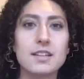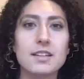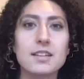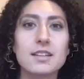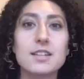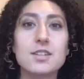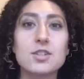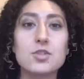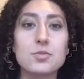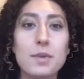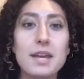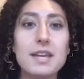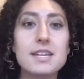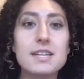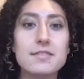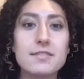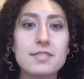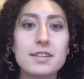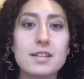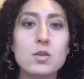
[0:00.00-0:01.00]
You may
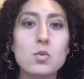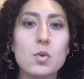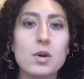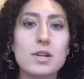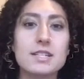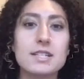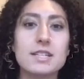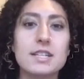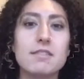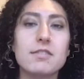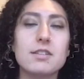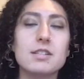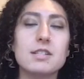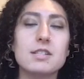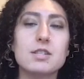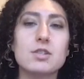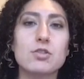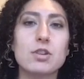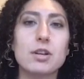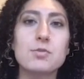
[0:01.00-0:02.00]
even want to give it a
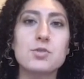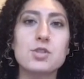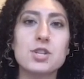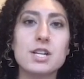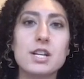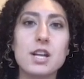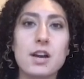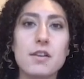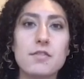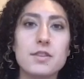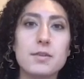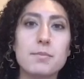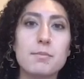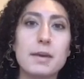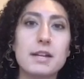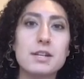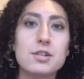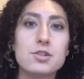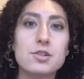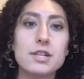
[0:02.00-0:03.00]
description of the
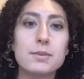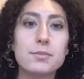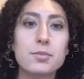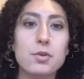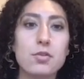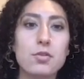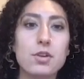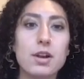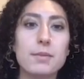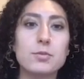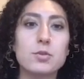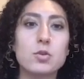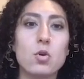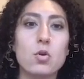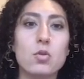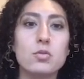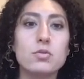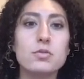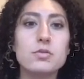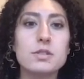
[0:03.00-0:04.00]
mentoring program
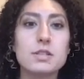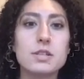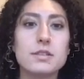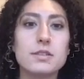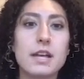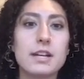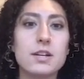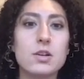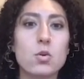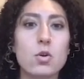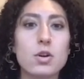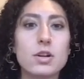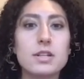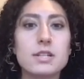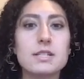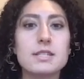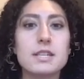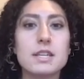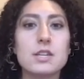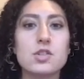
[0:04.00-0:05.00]
goals that your
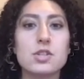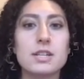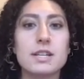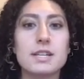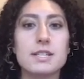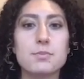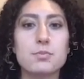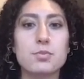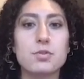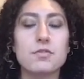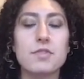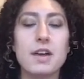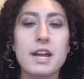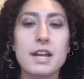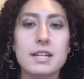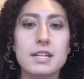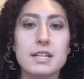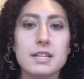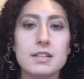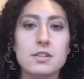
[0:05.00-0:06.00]
organization has
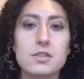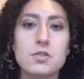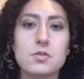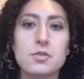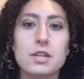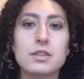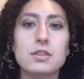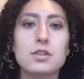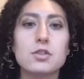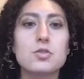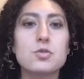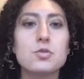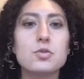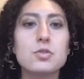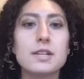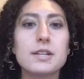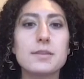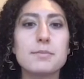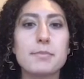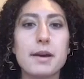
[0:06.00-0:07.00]
provided so that the tool
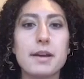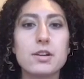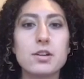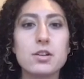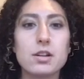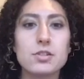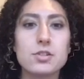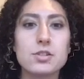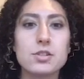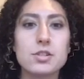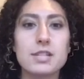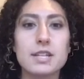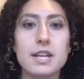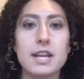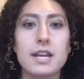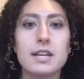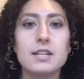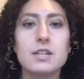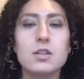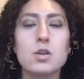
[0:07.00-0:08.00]
can better
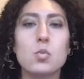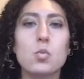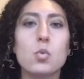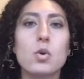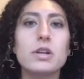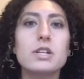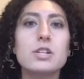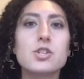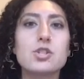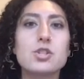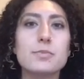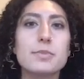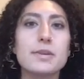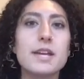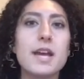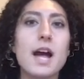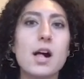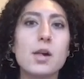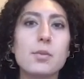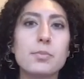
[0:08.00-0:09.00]
understand what it should be
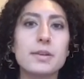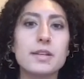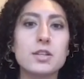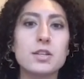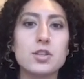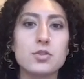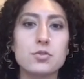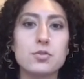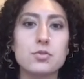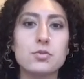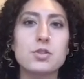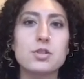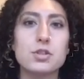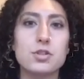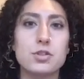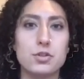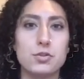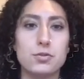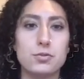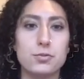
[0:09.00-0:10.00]
helping you to
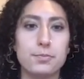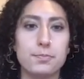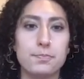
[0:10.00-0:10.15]
do.